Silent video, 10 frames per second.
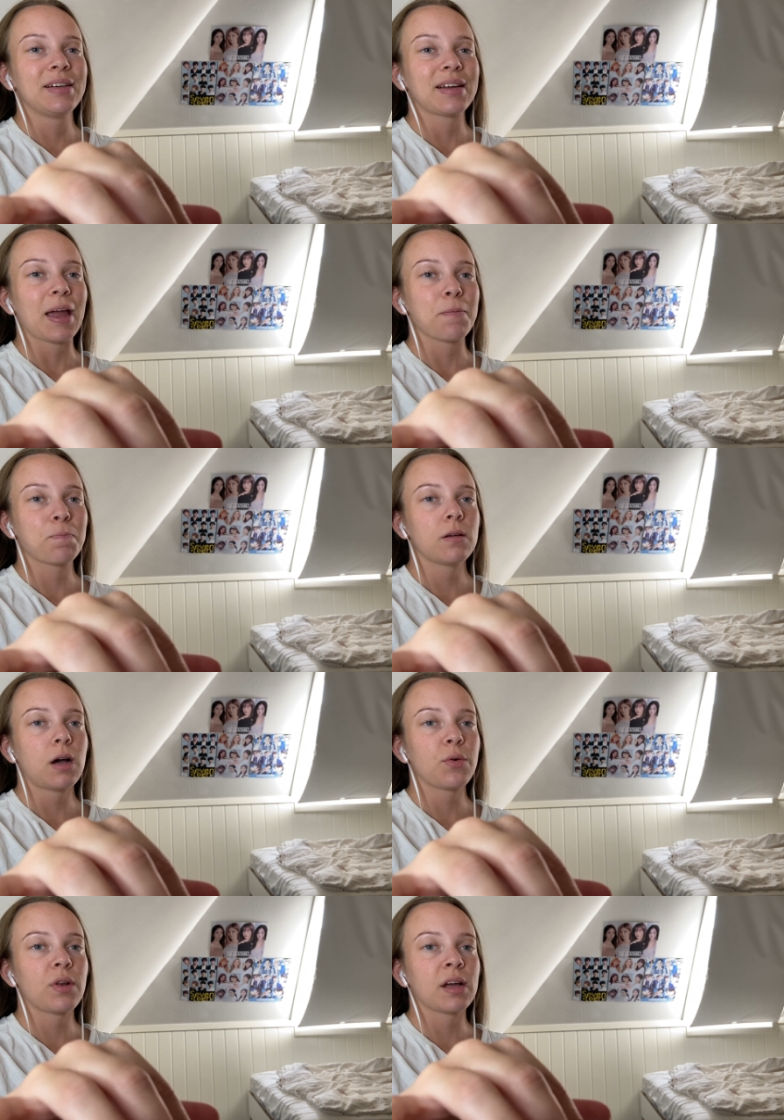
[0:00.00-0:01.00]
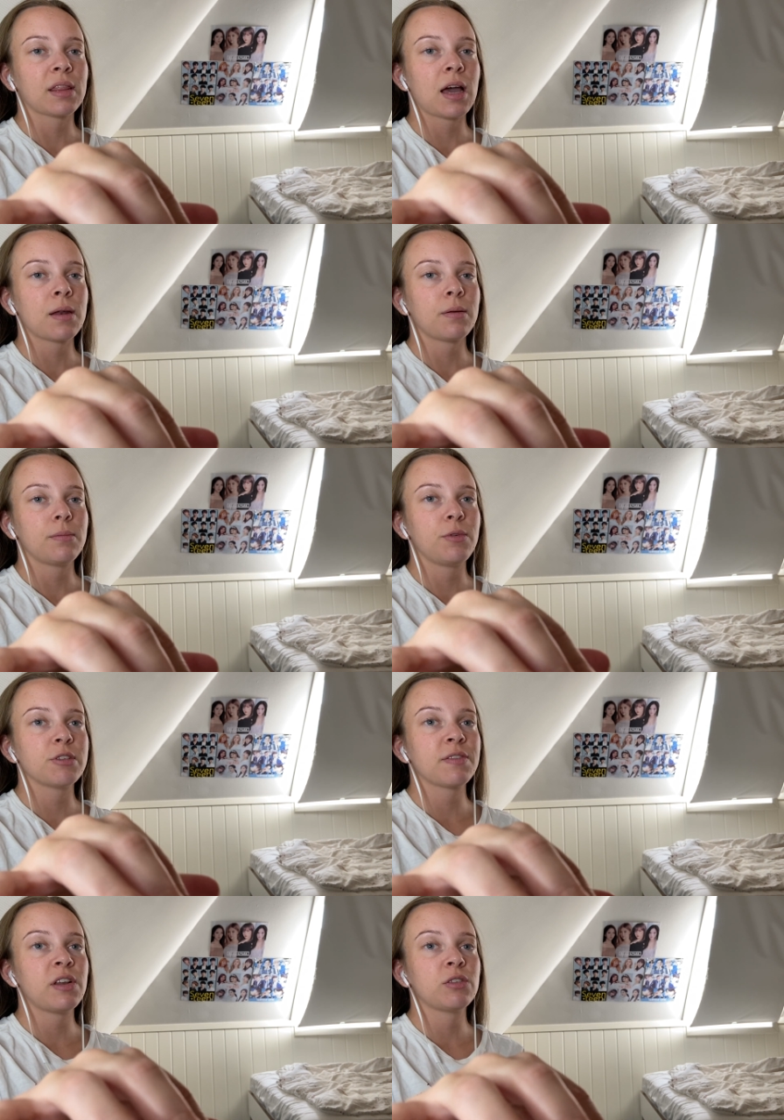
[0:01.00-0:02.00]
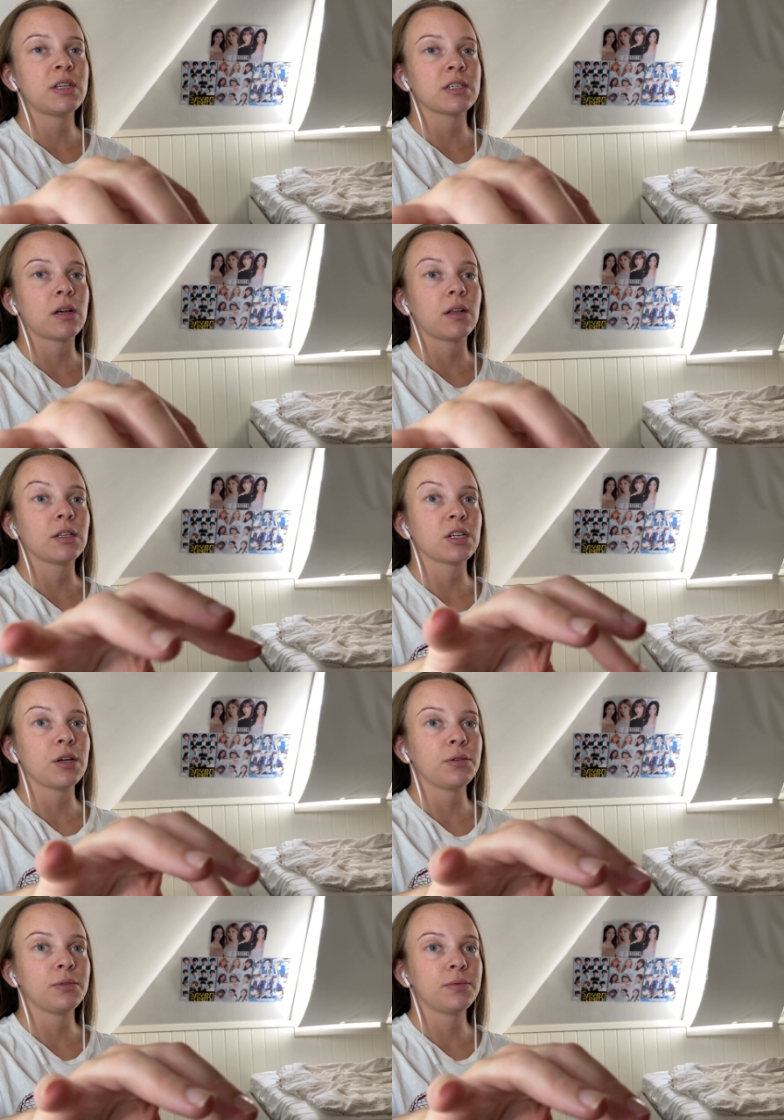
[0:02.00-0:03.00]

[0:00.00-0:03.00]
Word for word: Okay, how you like that music video teaser? Let's go.